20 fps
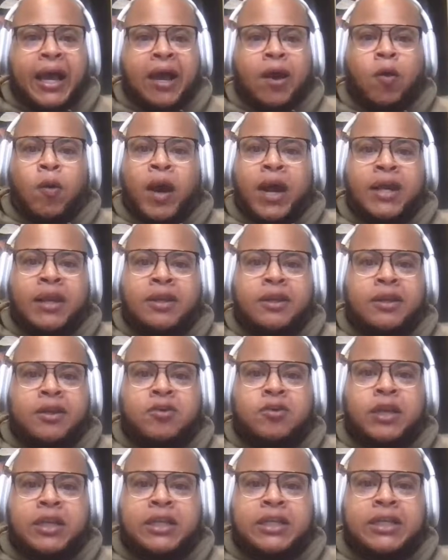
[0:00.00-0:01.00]
oh, I didn't
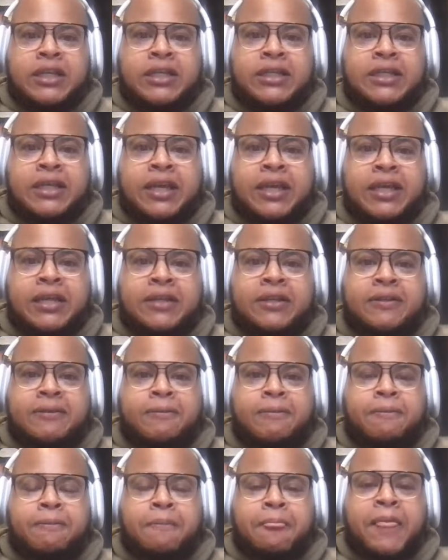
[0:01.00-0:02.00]
know they did that.
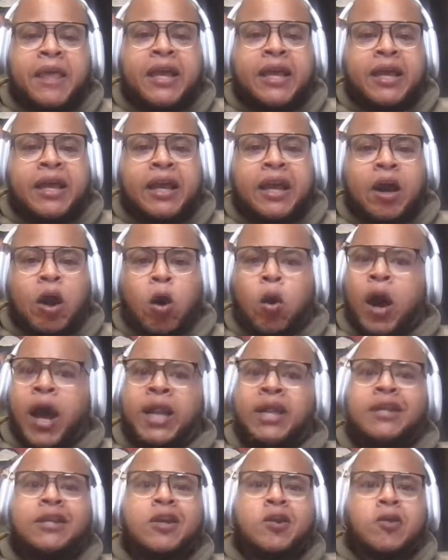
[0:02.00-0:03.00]
Oh,
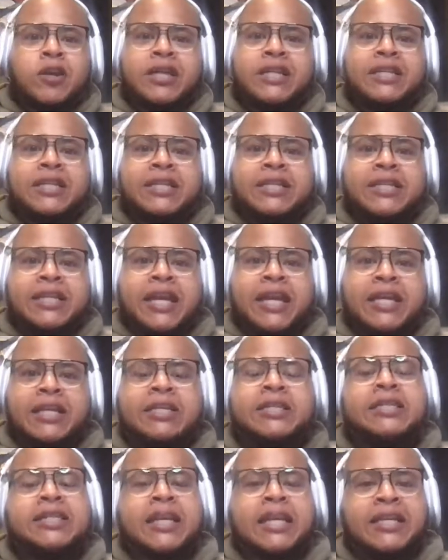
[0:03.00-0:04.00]
I didn't know they did that.
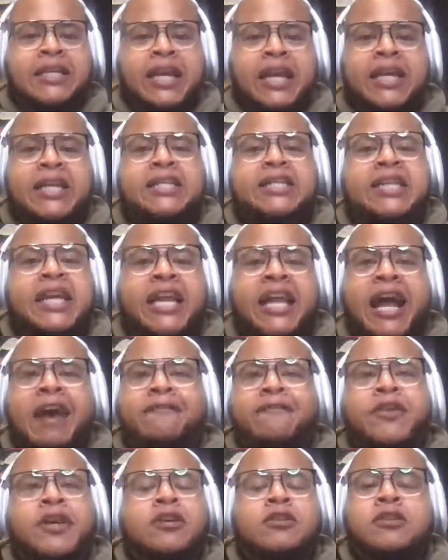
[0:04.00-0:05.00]
He said, yeah. He said, and
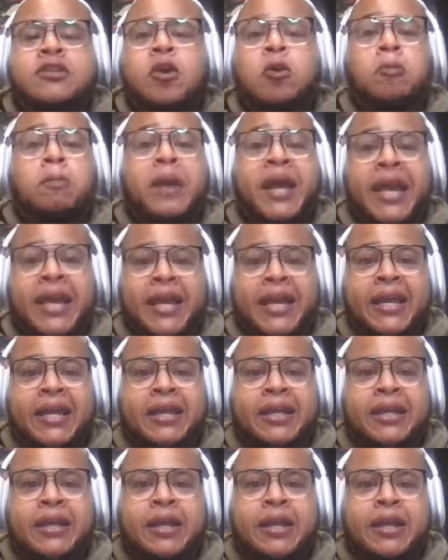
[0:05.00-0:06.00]
I felt so
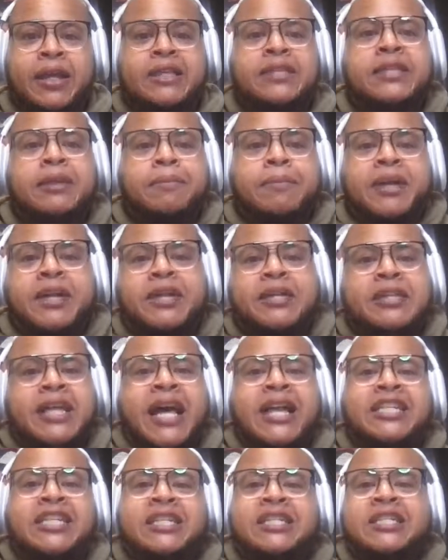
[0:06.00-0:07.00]
bad. He said, because
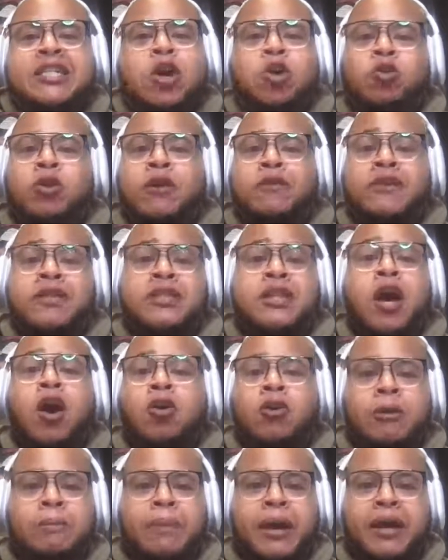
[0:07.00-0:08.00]
I just don't ever
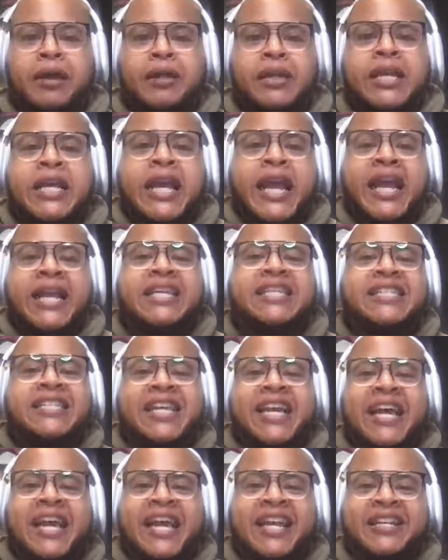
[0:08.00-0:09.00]
talk about it. And he
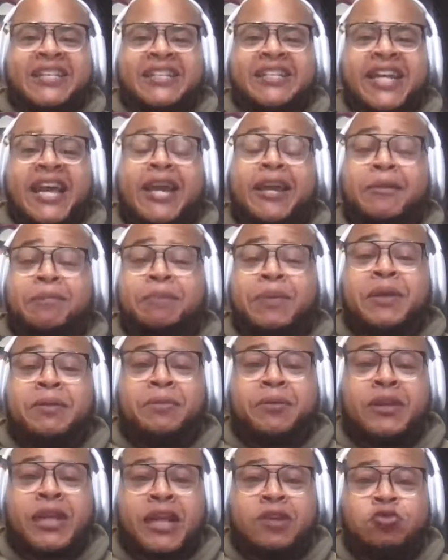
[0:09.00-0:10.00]
said, and the same
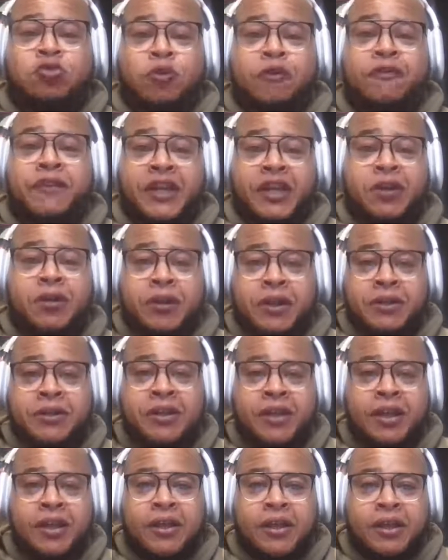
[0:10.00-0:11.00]
people that's
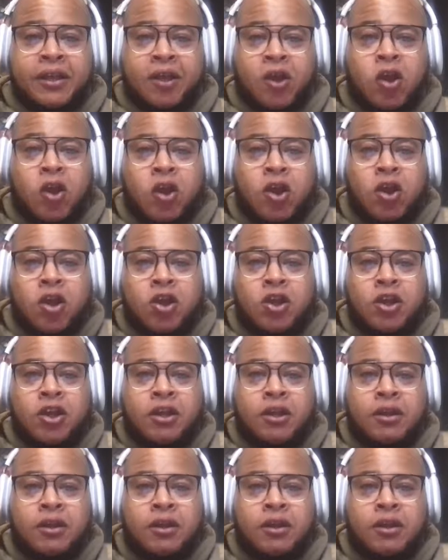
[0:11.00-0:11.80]
revering her,